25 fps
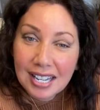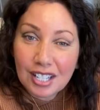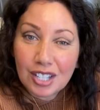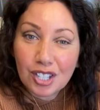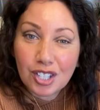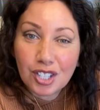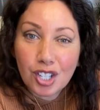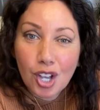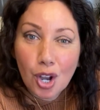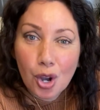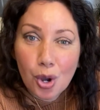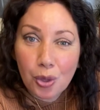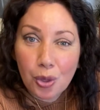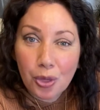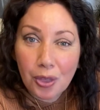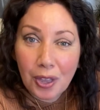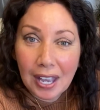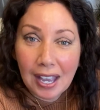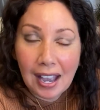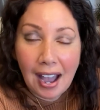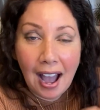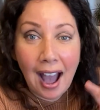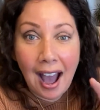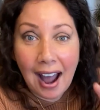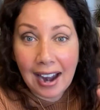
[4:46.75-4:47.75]
So
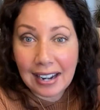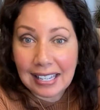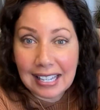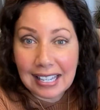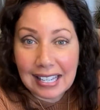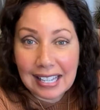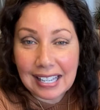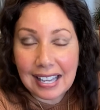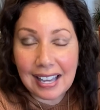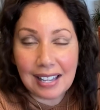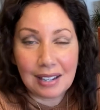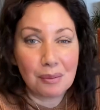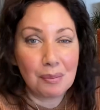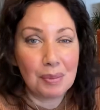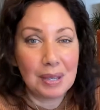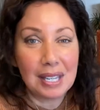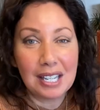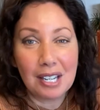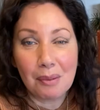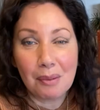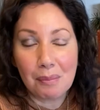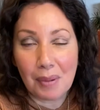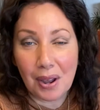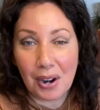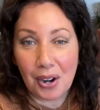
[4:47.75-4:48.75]
think honey and
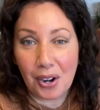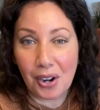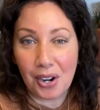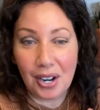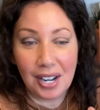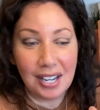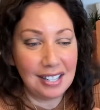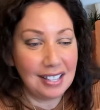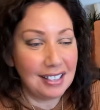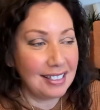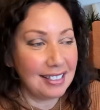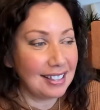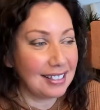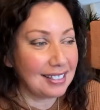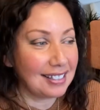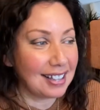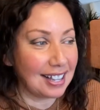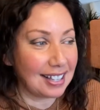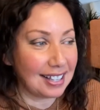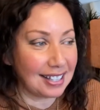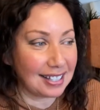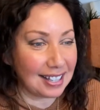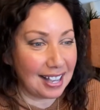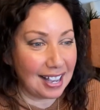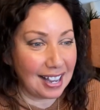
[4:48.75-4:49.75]
peanut butter, anything
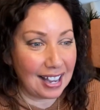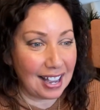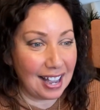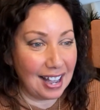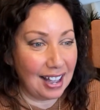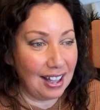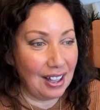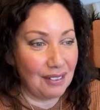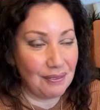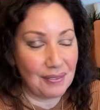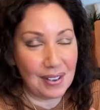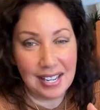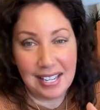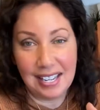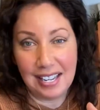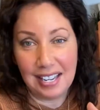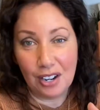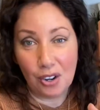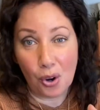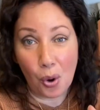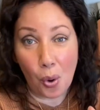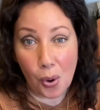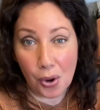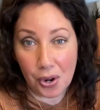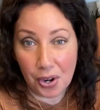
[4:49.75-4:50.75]
that's like, if I need
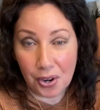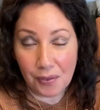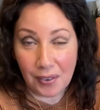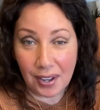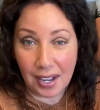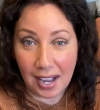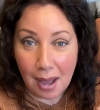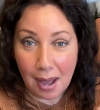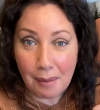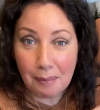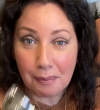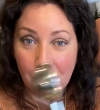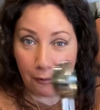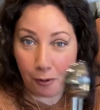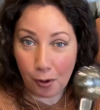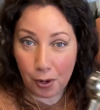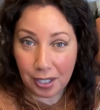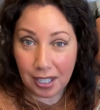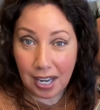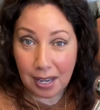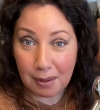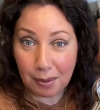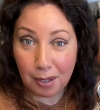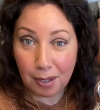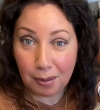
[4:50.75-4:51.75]
1/4 cup, 4
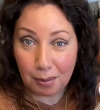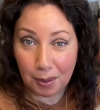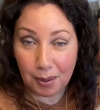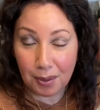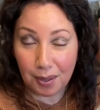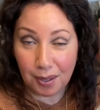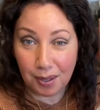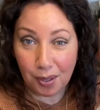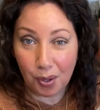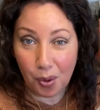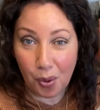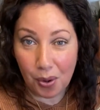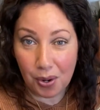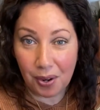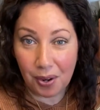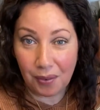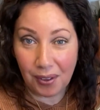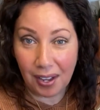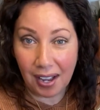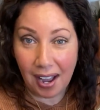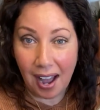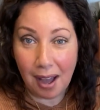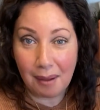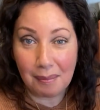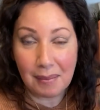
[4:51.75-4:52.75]
tablespoons is
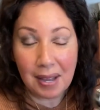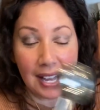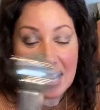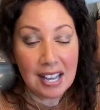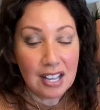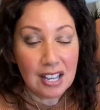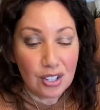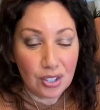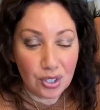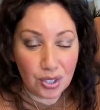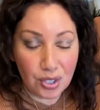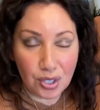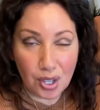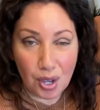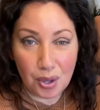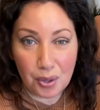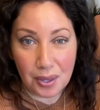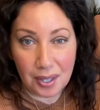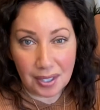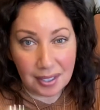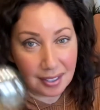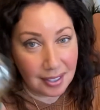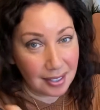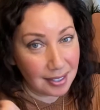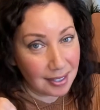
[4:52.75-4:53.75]
1/4 cup. So
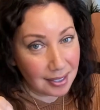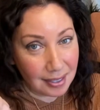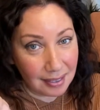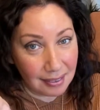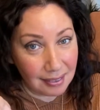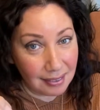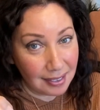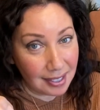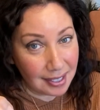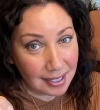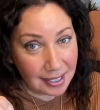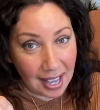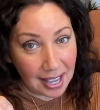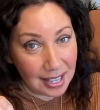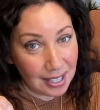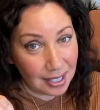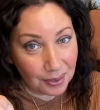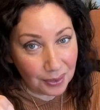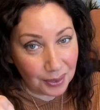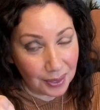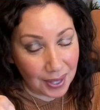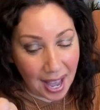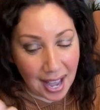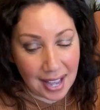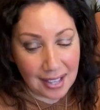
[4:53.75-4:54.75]
this is the
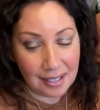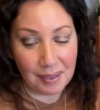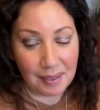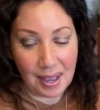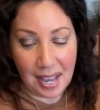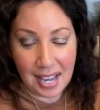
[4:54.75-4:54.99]
size for that.